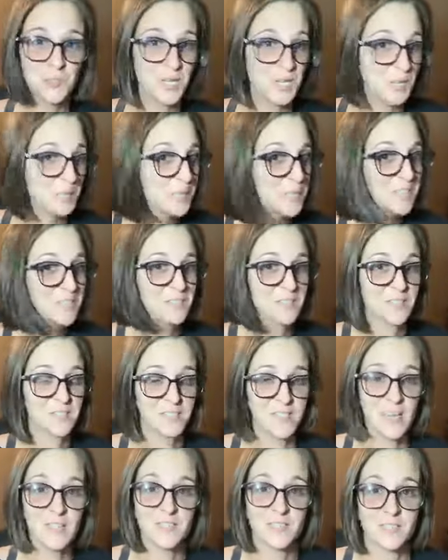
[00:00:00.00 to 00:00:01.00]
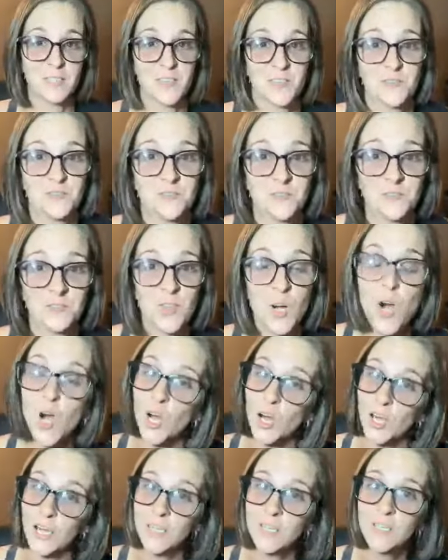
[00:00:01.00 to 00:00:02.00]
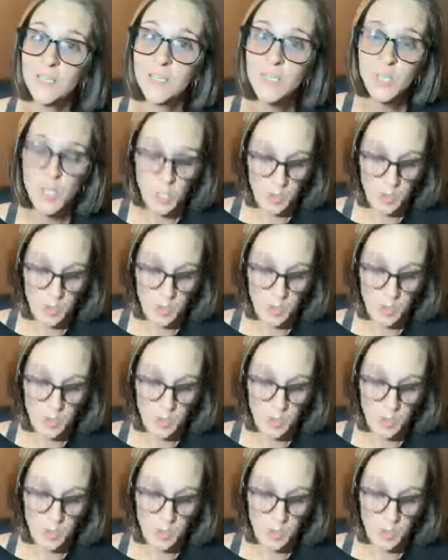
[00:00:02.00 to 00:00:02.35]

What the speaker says: you can't be indecisive, all right?